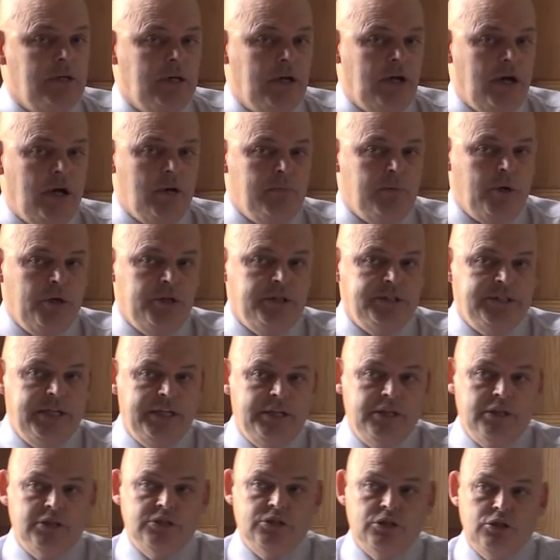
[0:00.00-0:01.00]
about
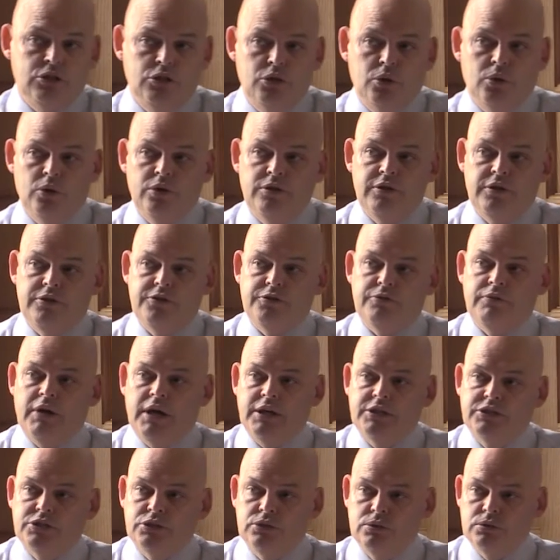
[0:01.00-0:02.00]
needing to lower the
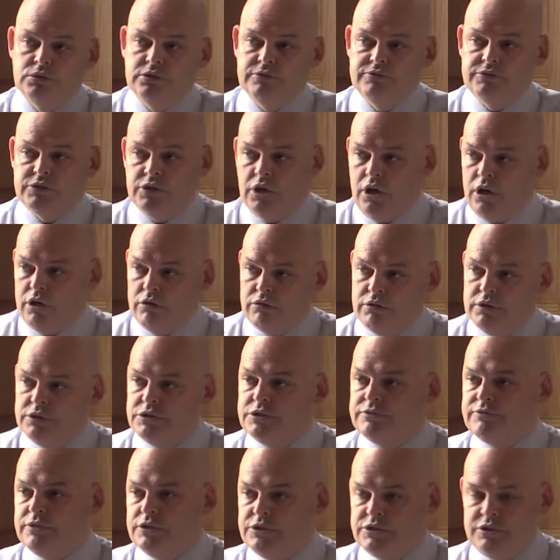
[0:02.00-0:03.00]
threshold of
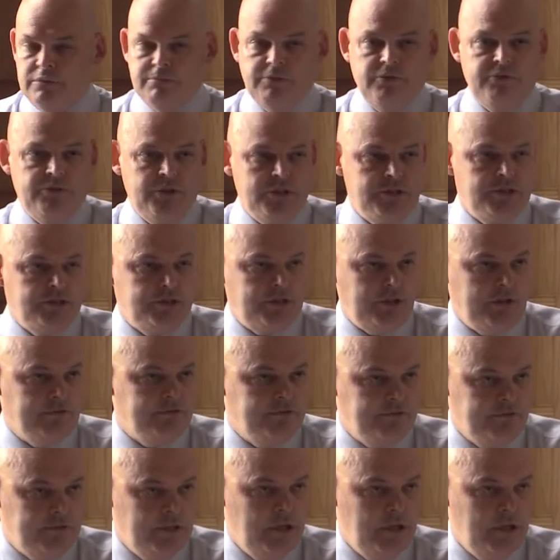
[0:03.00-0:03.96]
tolerance for some of this stuff.